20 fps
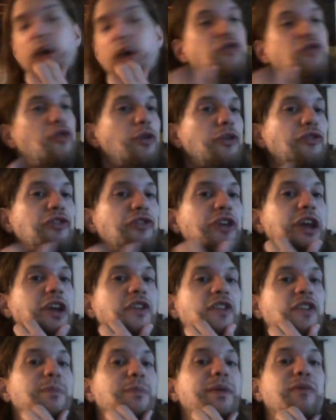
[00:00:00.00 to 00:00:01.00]
George
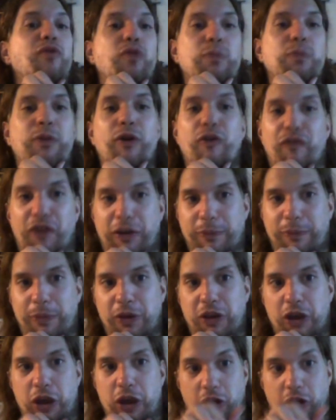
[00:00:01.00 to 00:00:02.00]
Lazenby was perfect,
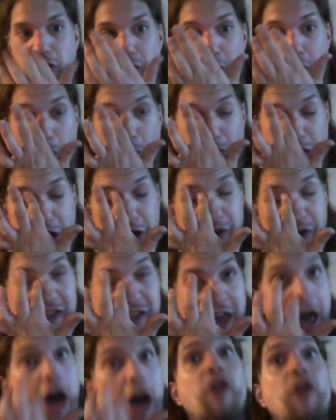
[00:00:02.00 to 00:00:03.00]
because, you know, you could
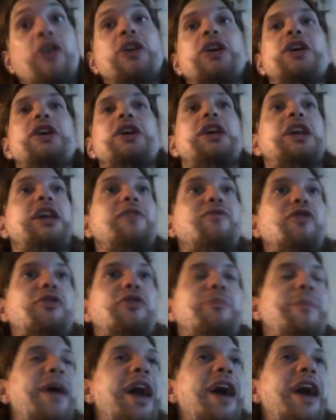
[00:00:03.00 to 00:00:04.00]
tell he was
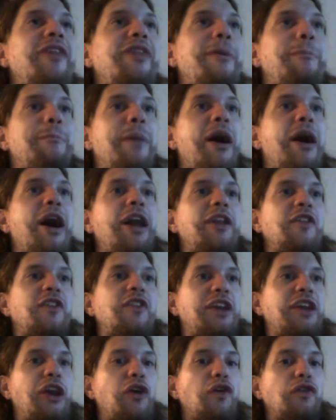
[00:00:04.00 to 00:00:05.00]
mad that Bond as a
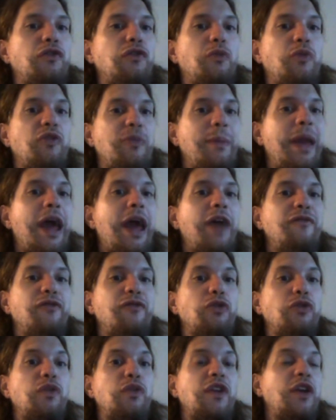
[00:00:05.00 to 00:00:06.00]
character was mad for
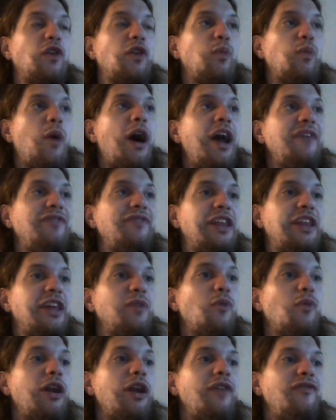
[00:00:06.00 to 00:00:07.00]
losing his wife, that he
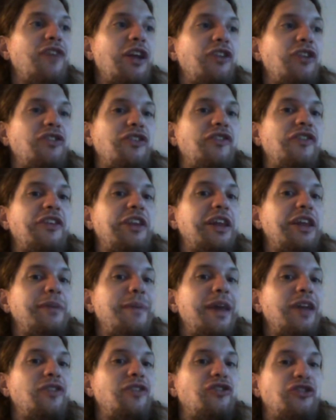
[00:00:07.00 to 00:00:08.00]
wanted vengeance, and he
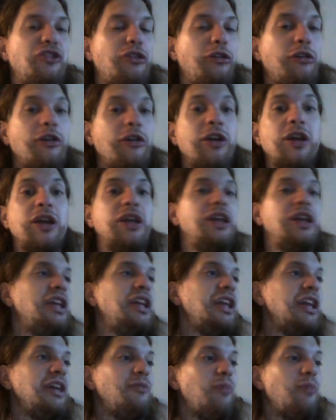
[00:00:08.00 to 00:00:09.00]
made sure
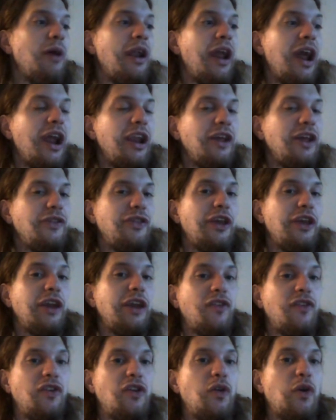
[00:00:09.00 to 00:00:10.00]
he went
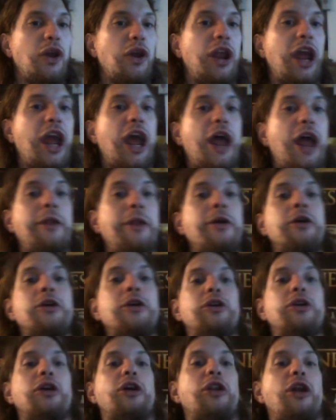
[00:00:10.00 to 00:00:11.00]
anything to do it. And
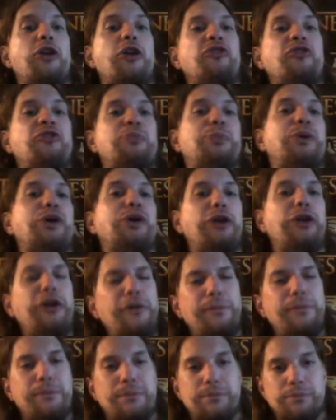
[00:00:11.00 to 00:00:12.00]
another spoiler,